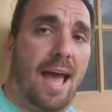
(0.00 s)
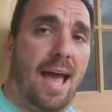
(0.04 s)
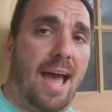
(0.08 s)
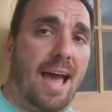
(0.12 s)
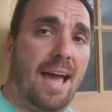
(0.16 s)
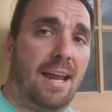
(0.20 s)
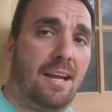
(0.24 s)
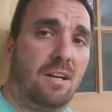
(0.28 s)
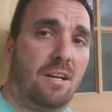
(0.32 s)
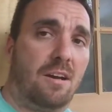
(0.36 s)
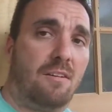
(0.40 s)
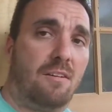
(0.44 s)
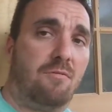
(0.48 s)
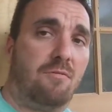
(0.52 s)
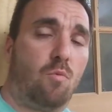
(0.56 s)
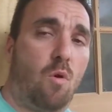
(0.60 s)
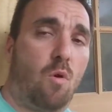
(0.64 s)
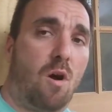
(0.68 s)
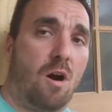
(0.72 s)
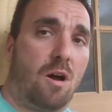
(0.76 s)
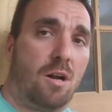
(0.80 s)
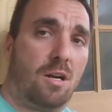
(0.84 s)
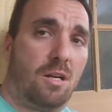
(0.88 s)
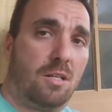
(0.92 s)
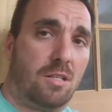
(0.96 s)
add enough
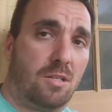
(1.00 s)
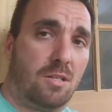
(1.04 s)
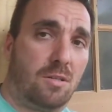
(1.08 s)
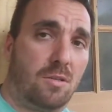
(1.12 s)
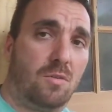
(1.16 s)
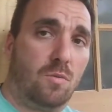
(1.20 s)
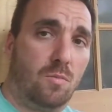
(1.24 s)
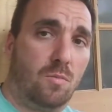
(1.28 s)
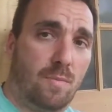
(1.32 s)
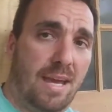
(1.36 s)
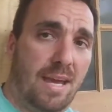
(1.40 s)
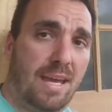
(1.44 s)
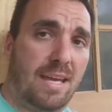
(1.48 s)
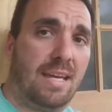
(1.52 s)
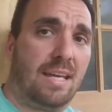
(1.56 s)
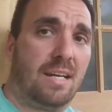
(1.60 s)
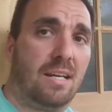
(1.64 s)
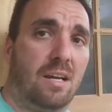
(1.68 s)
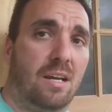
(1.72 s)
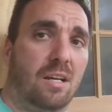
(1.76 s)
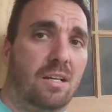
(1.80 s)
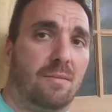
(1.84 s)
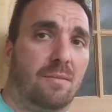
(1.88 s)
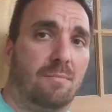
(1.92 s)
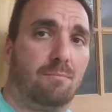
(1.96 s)
water to make
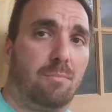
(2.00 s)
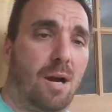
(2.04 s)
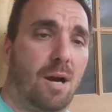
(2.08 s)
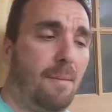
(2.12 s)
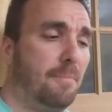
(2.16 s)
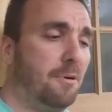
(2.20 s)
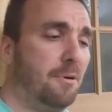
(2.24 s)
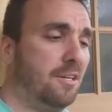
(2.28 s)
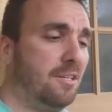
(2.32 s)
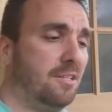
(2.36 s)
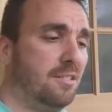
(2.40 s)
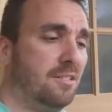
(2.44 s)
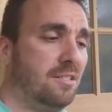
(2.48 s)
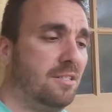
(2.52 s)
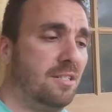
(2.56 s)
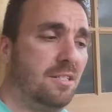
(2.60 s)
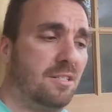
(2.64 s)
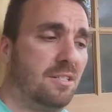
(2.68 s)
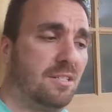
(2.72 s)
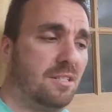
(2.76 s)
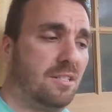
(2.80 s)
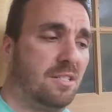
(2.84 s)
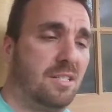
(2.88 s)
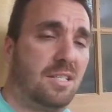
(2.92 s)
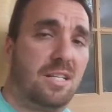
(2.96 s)
it a proper
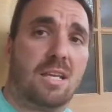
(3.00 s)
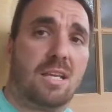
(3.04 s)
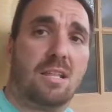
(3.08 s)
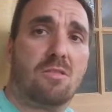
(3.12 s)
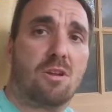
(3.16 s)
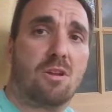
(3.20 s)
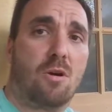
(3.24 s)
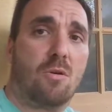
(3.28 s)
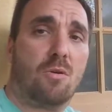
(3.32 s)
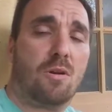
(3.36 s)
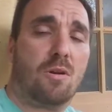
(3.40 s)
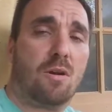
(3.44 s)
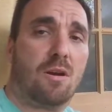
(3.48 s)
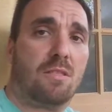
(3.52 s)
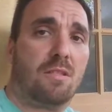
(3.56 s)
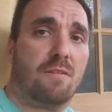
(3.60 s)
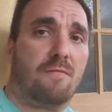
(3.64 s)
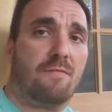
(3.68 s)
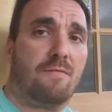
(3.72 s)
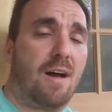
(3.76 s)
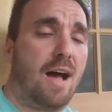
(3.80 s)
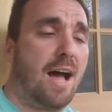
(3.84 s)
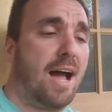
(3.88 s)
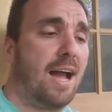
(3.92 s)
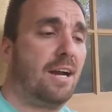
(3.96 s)
consistency, throw it on
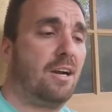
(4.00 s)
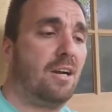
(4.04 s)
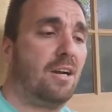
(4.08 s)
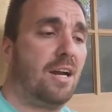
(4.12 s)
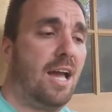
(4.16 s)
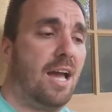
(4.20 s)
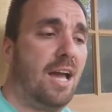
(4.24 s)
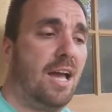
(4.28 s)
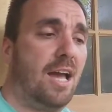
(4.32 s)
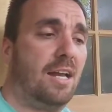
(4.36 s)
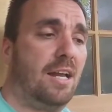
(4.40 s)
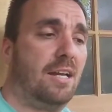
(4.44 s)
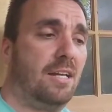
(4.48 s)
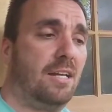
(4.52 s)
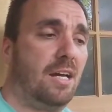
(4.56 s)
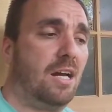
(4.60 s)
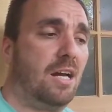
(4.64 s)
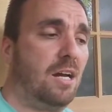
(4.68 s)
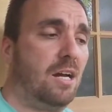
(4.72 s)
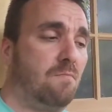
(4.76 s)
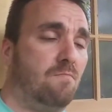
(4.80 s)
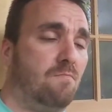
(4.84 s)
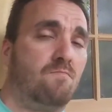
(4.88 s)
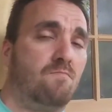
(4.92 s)
the fire, and